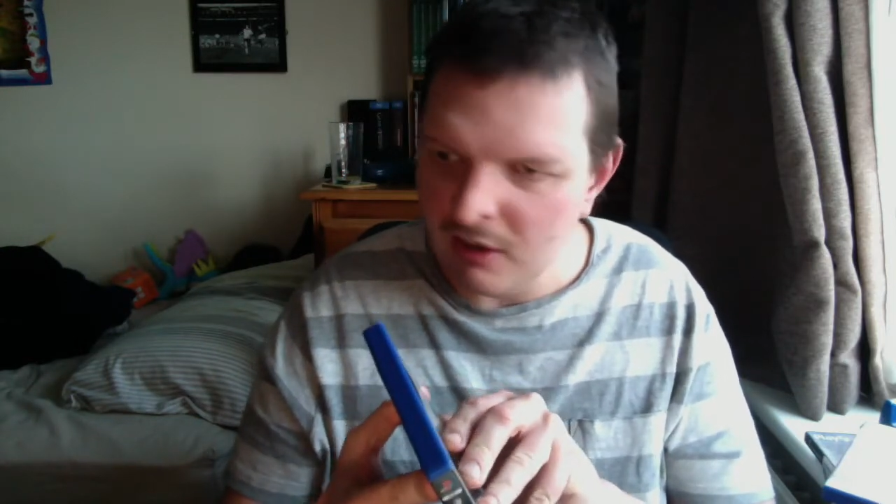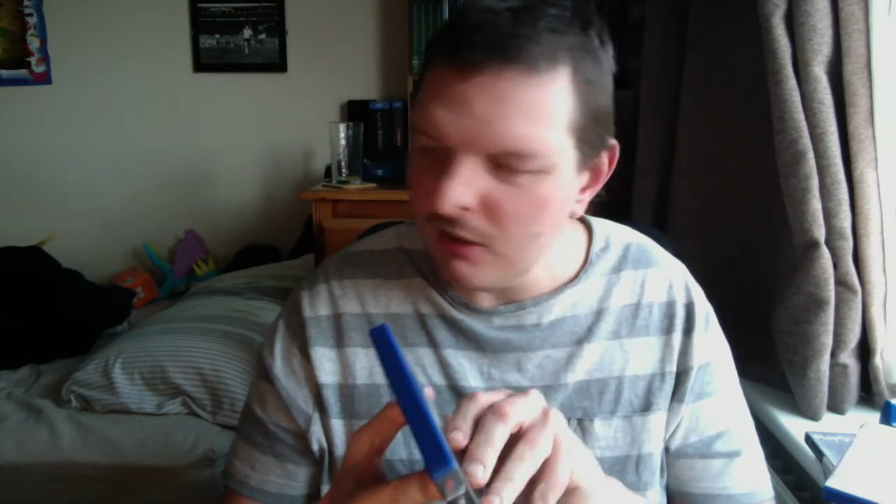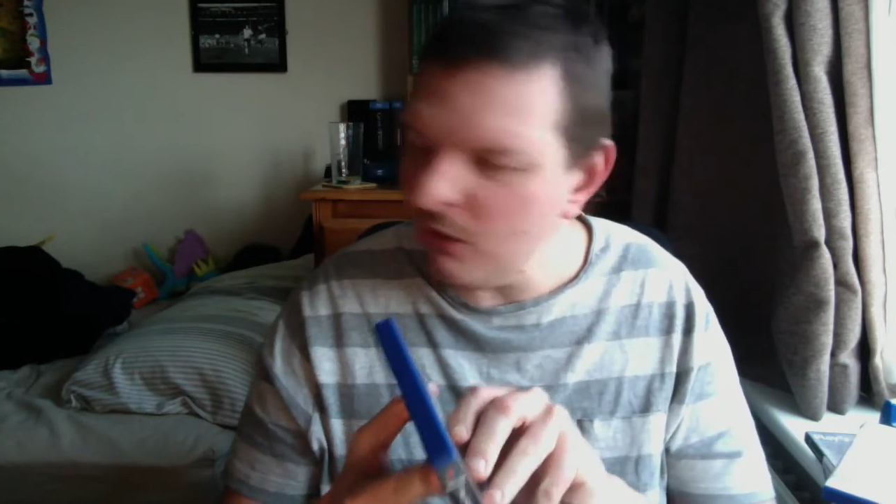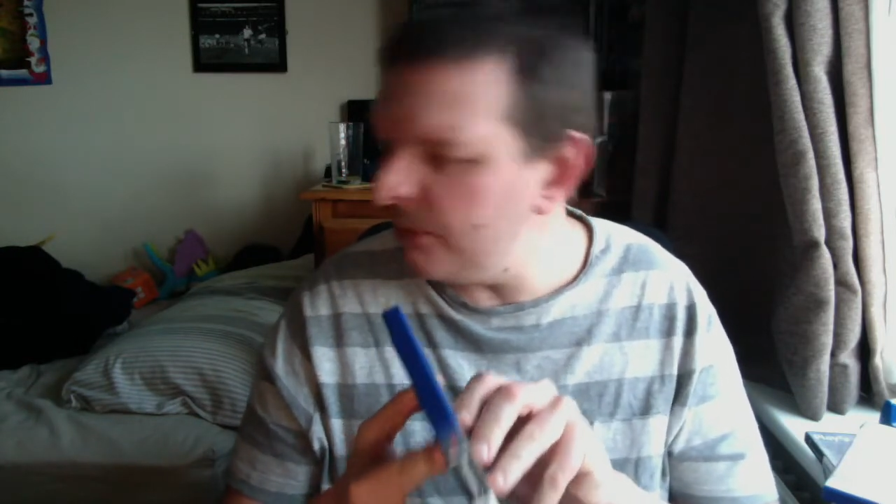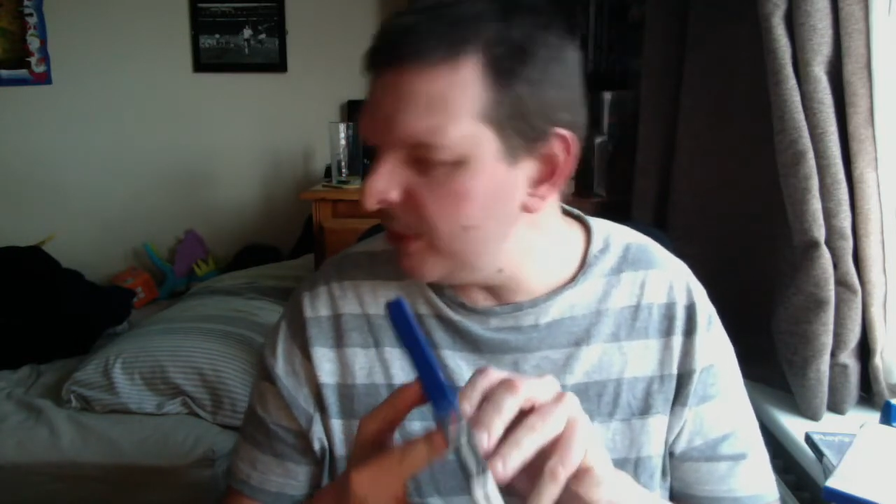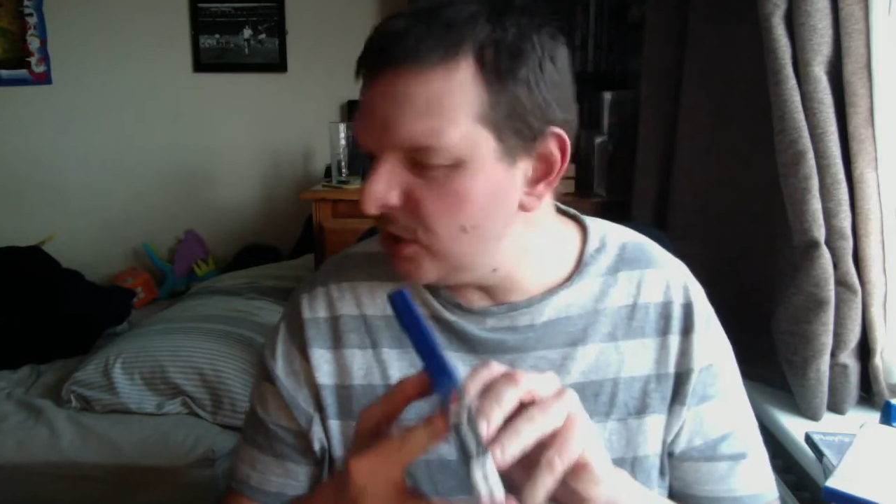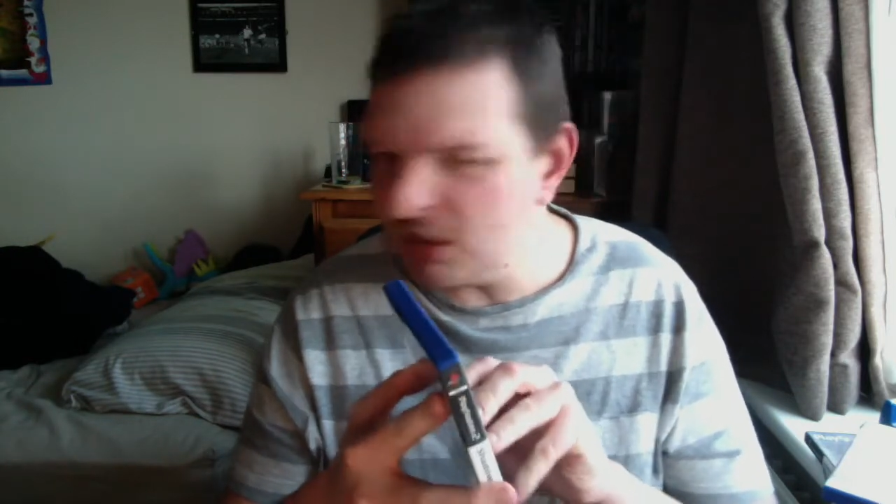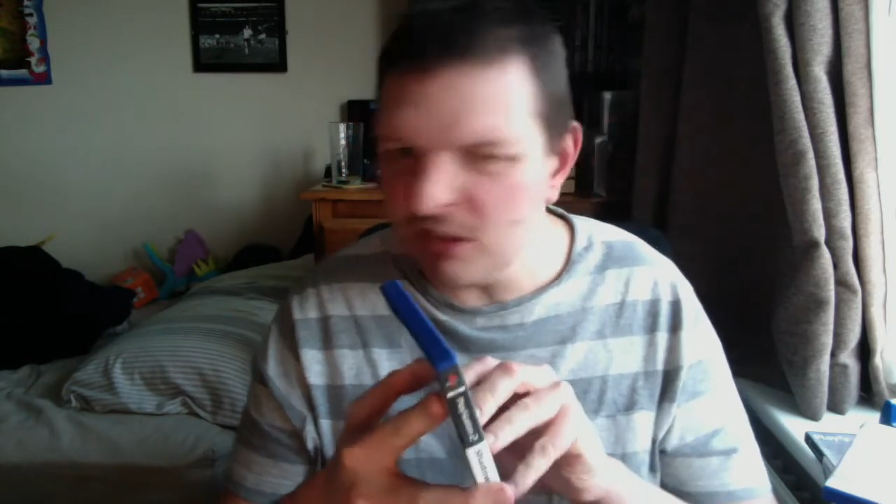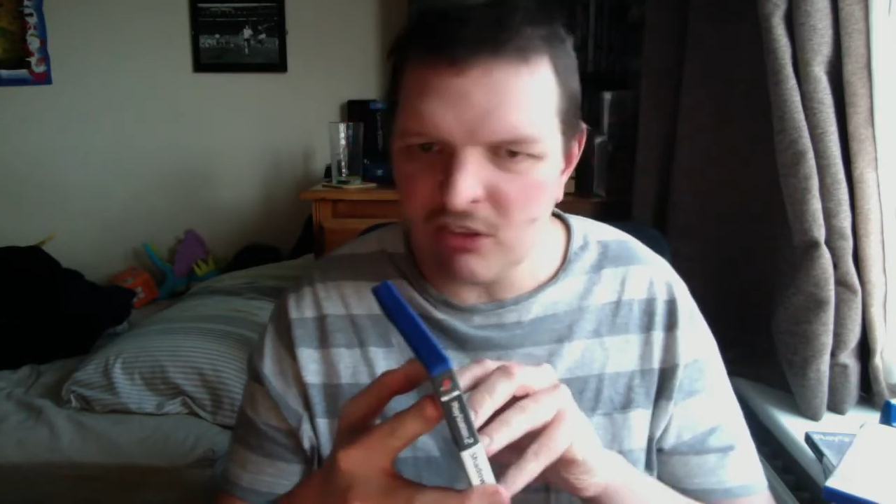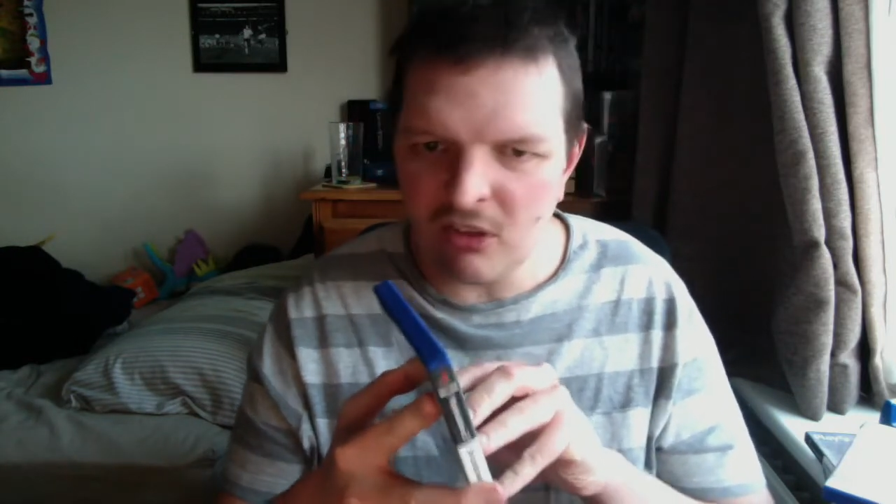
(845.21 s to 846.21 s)
Talking of which,
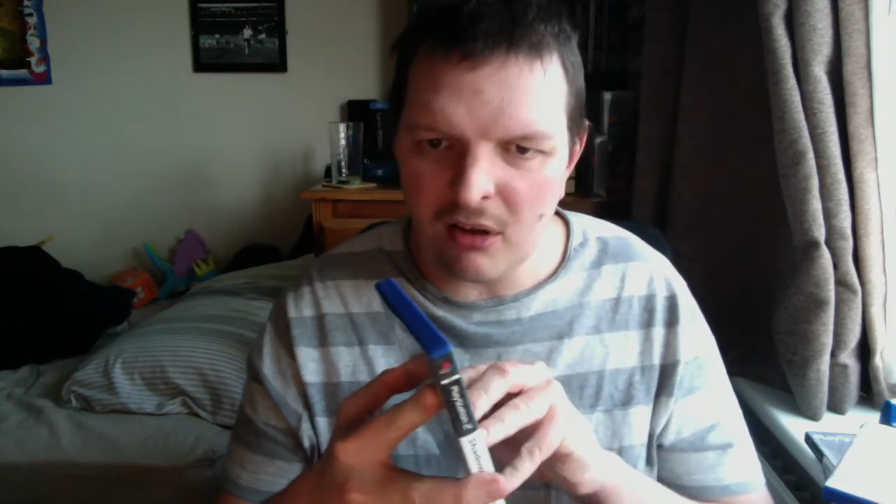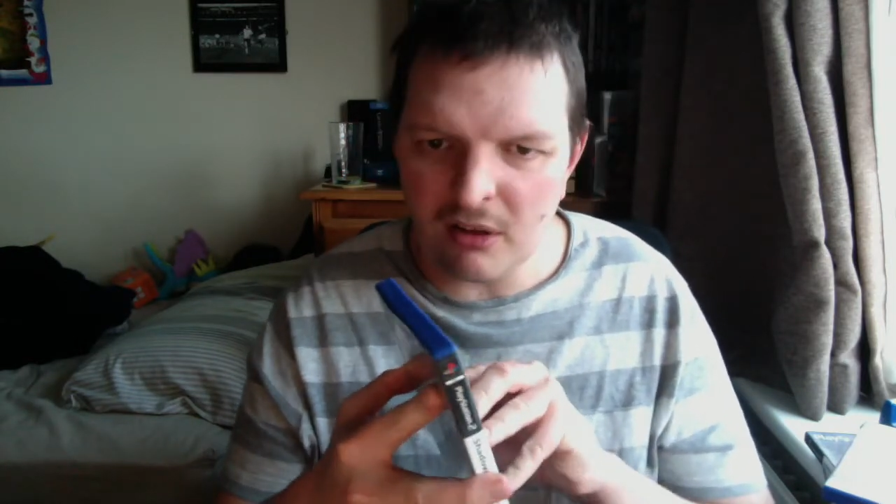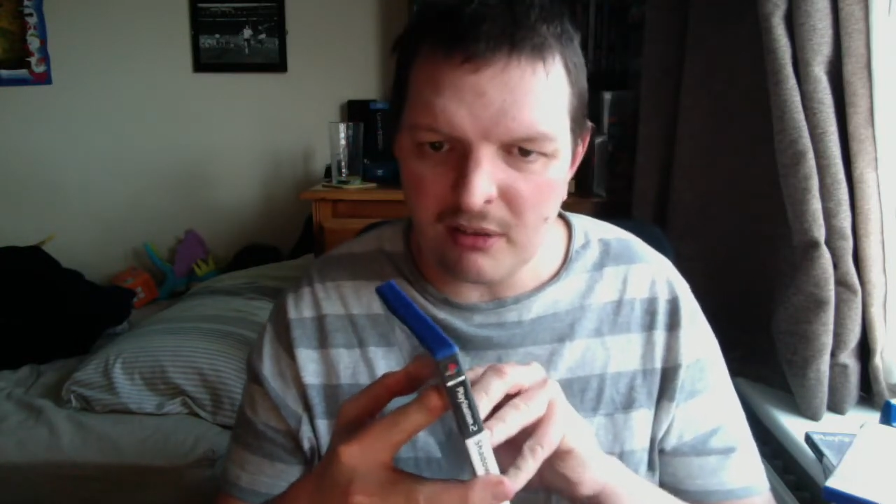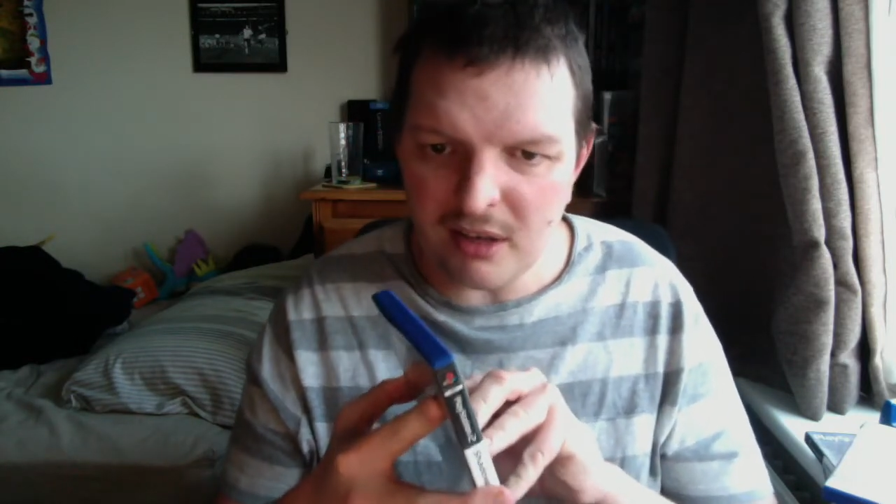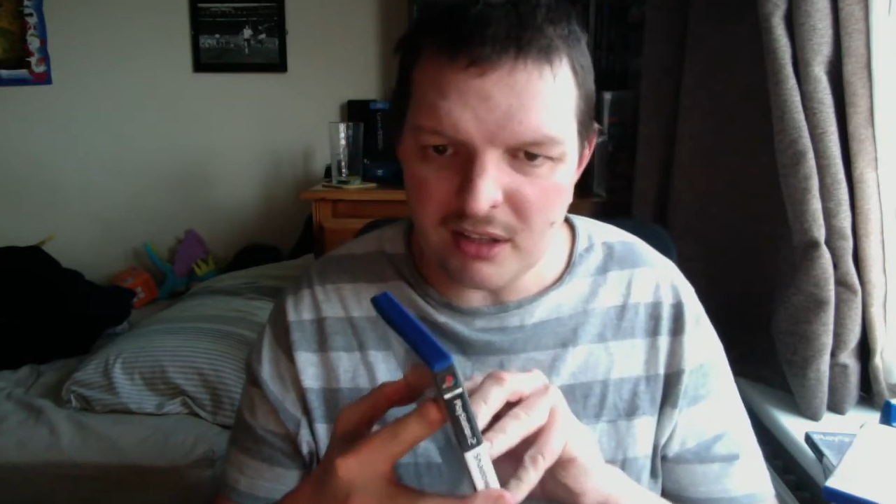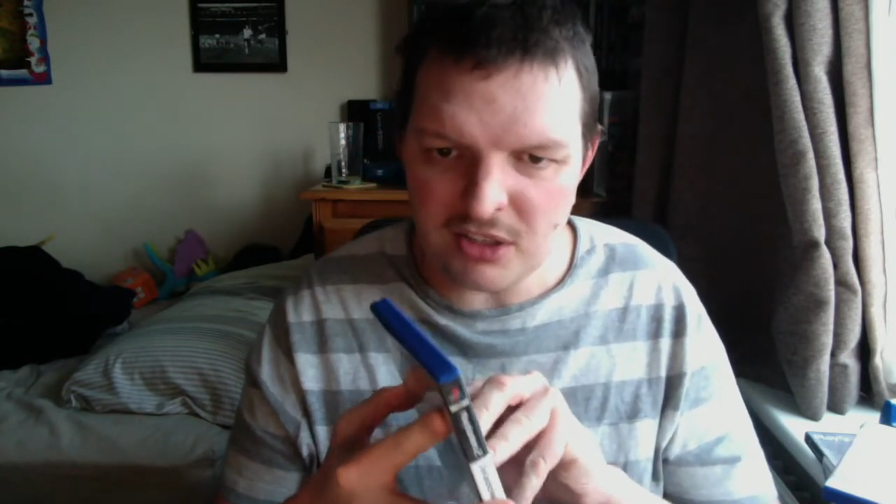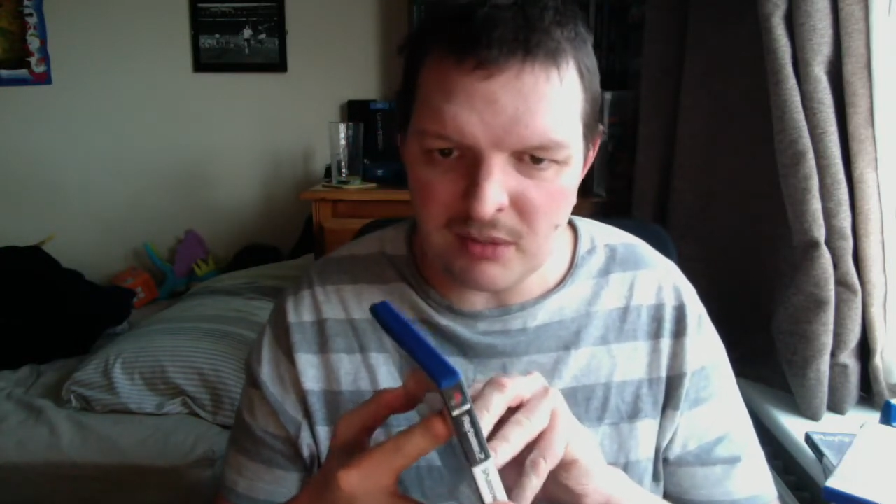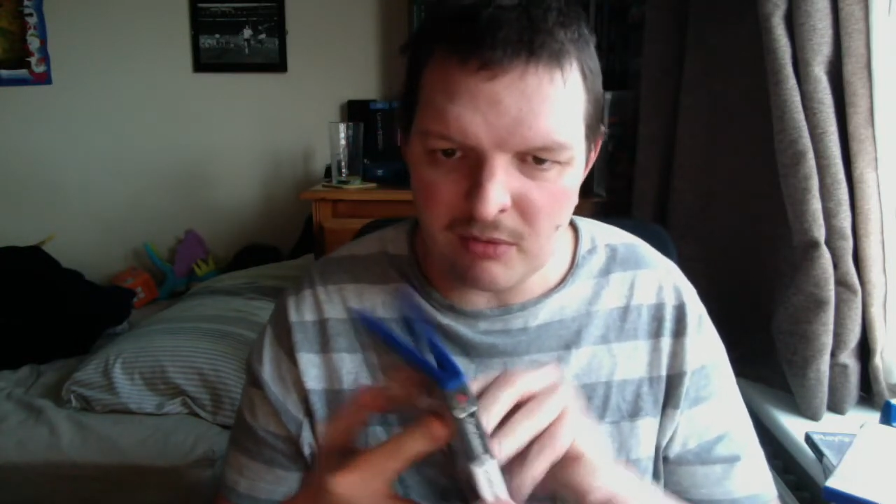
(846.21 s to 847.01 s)
I did actually